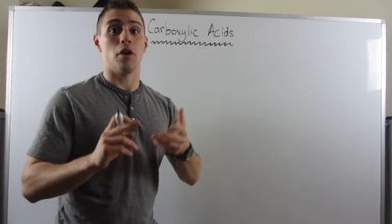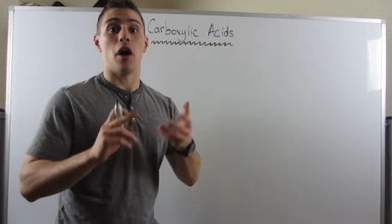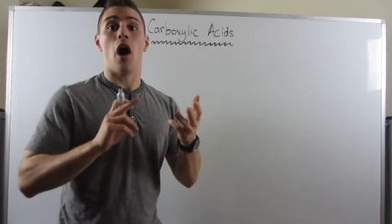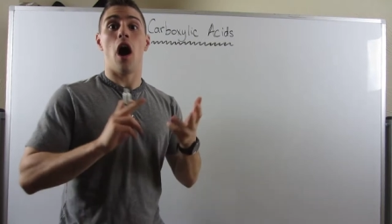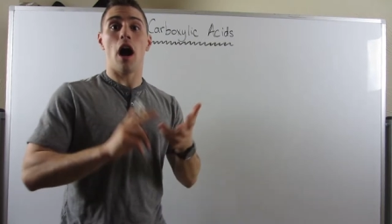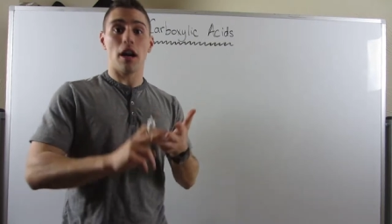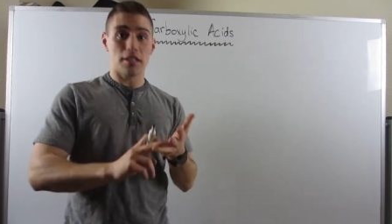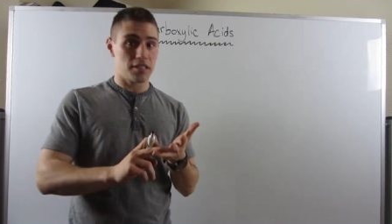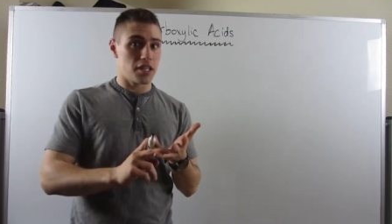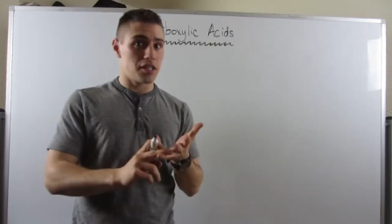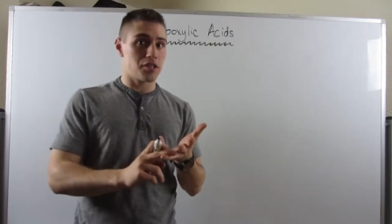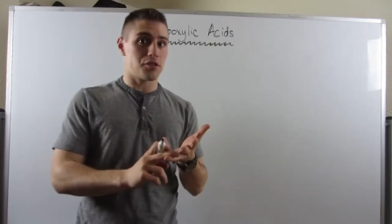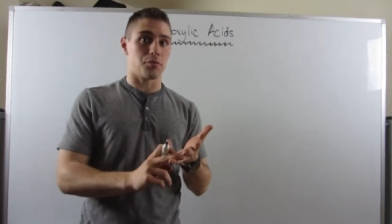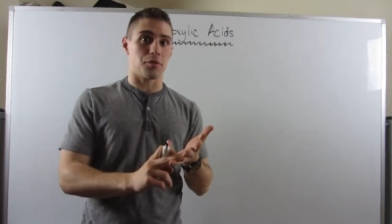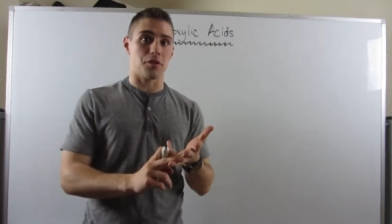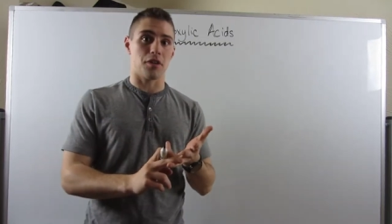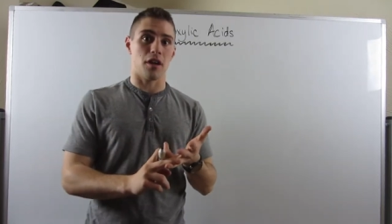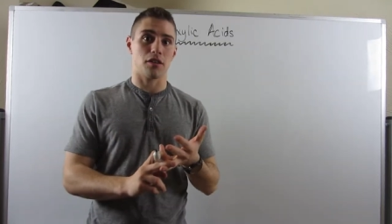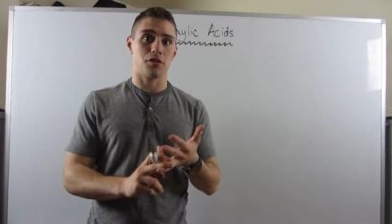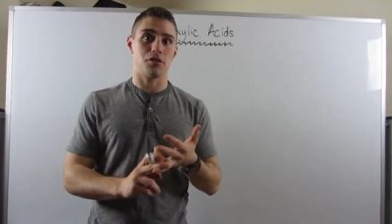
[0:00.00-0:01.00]
oxidation
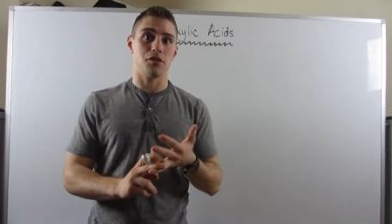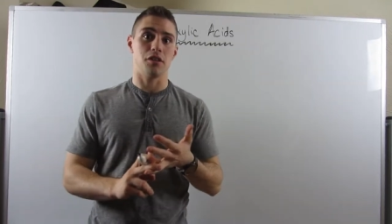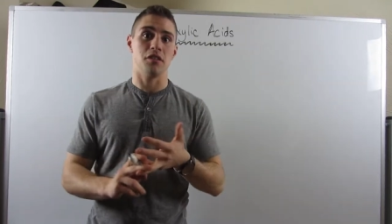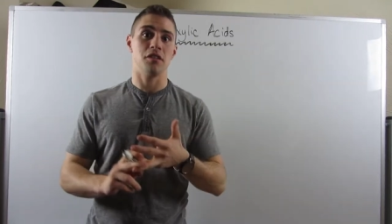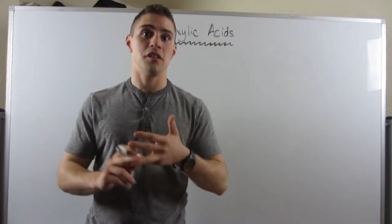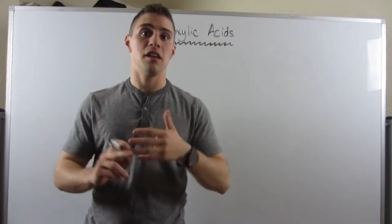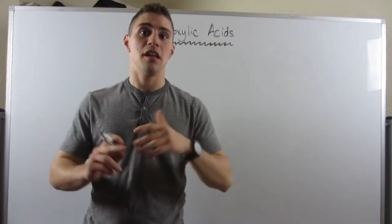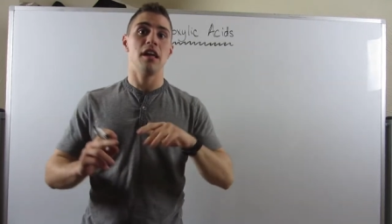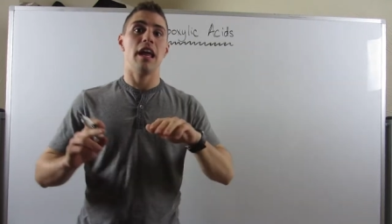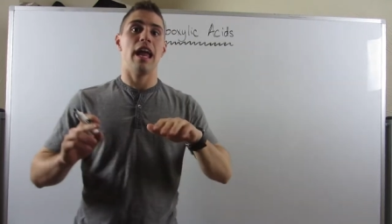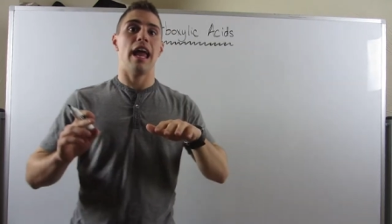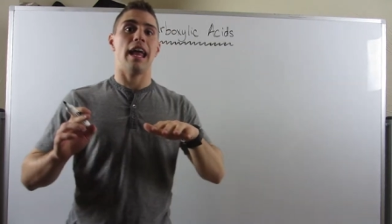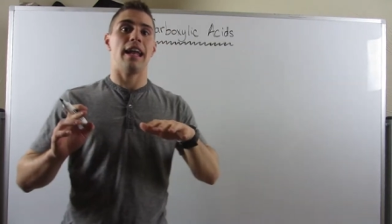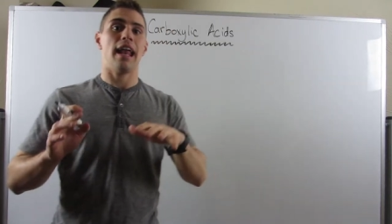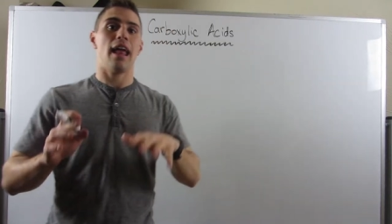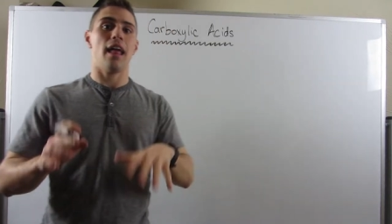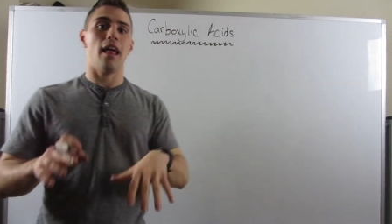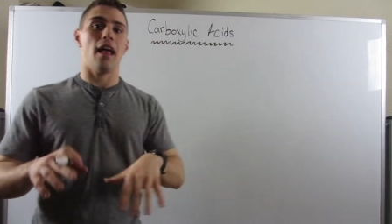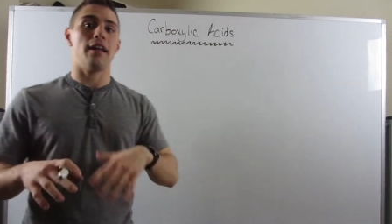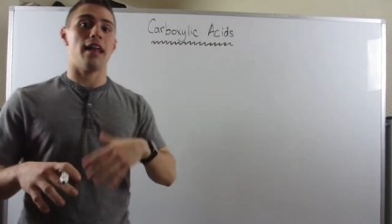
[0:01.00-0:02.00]
reduction,
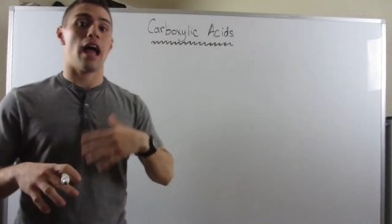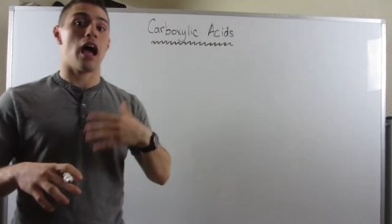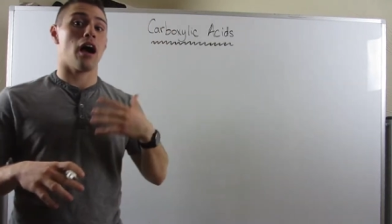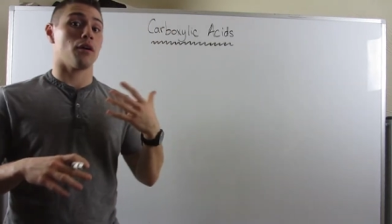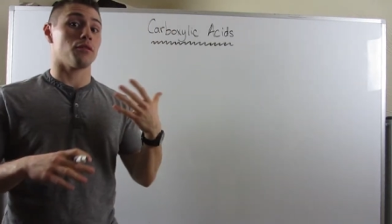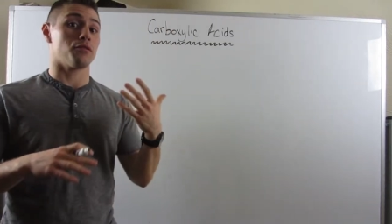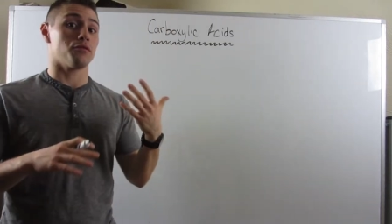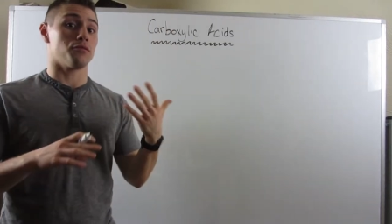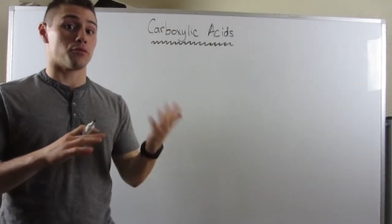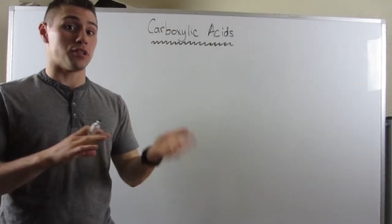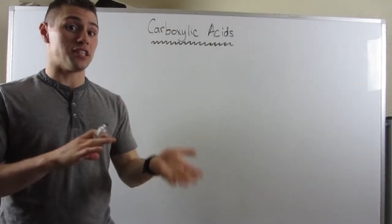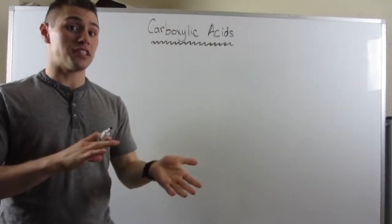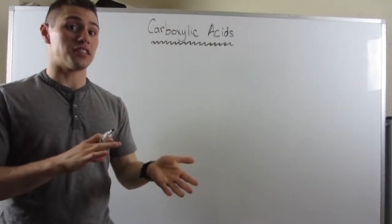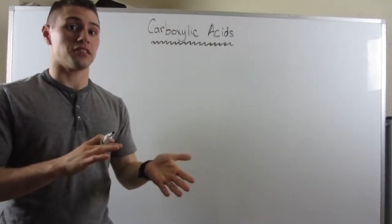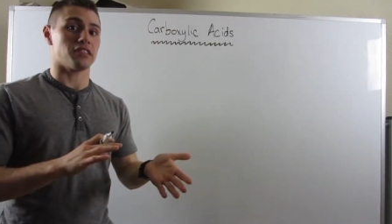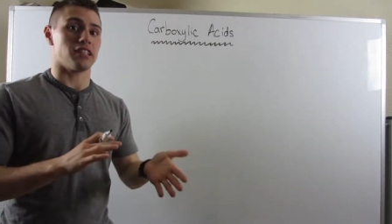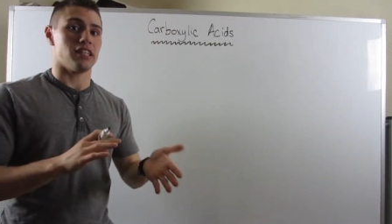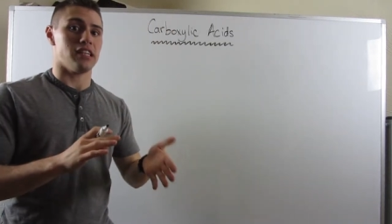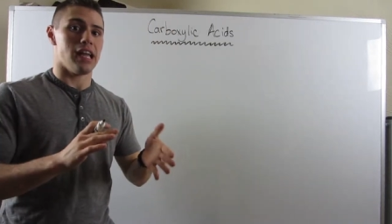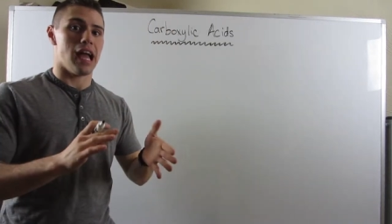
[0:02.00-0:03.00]
and now
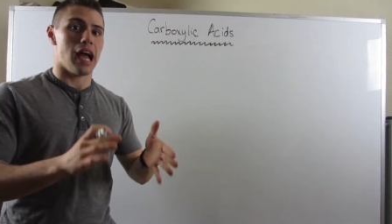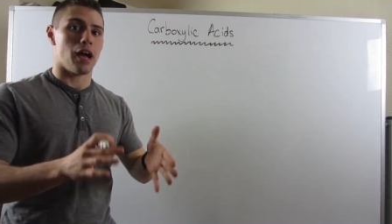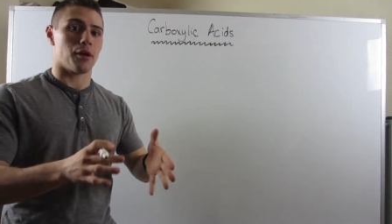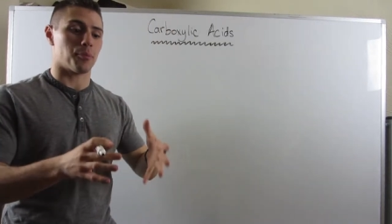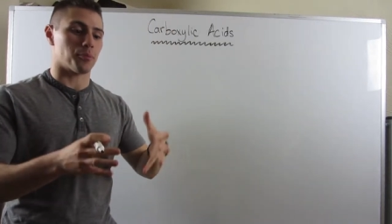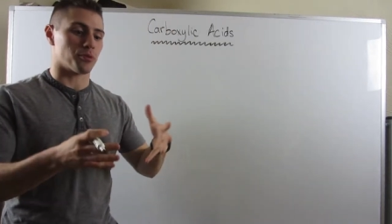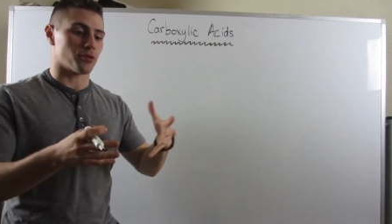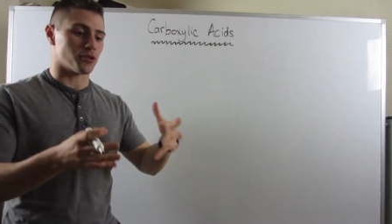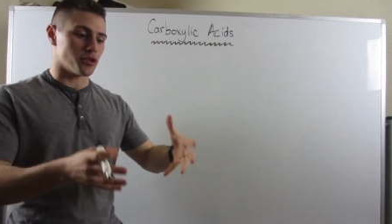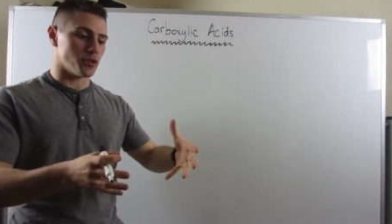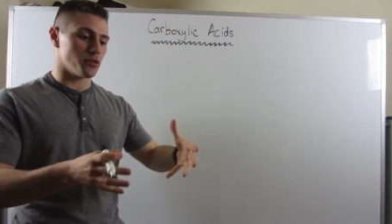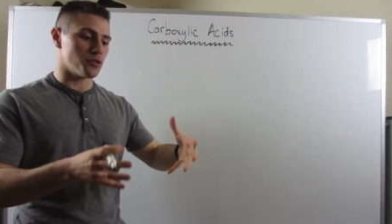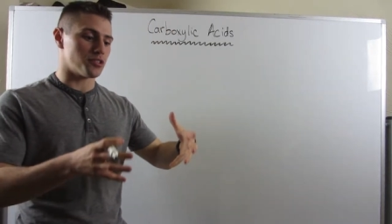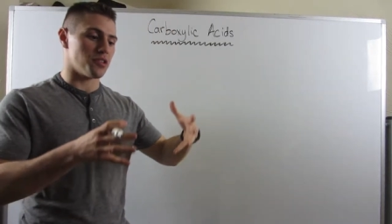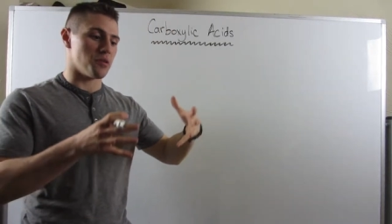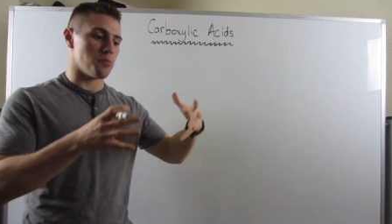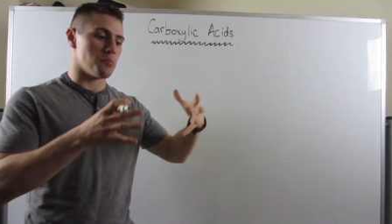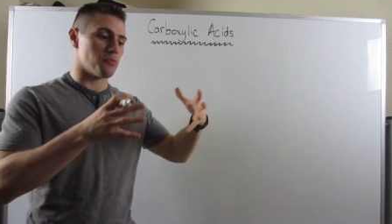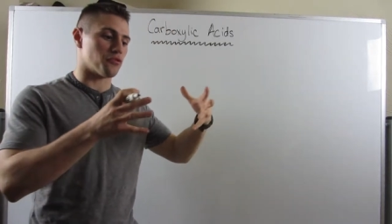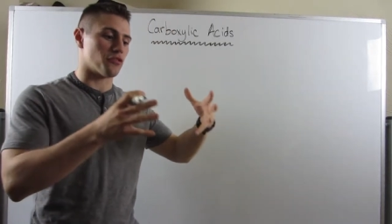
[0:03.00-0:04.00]
recently how to produce
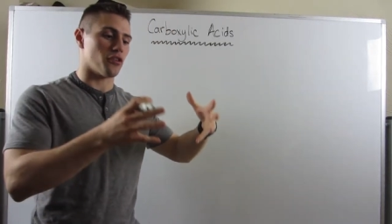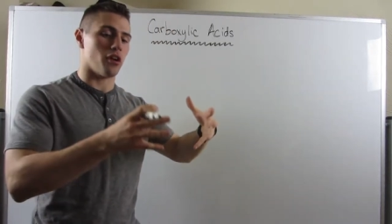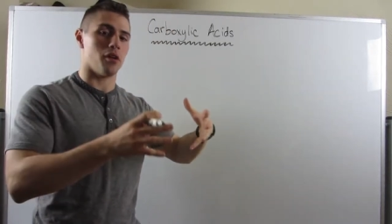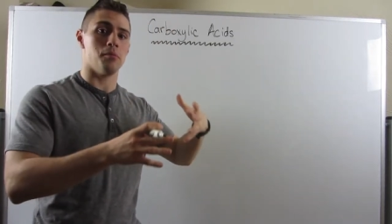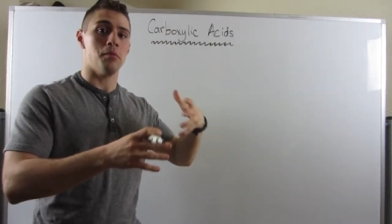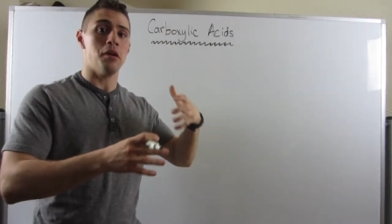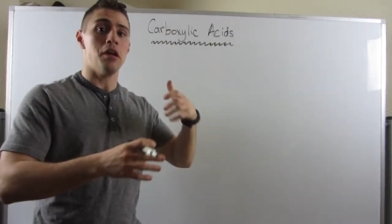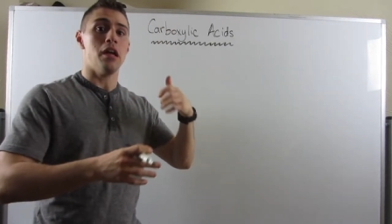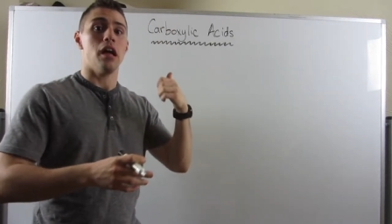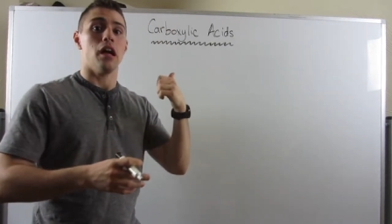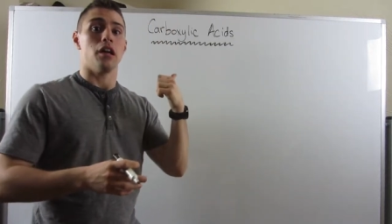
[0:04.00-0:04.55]
them from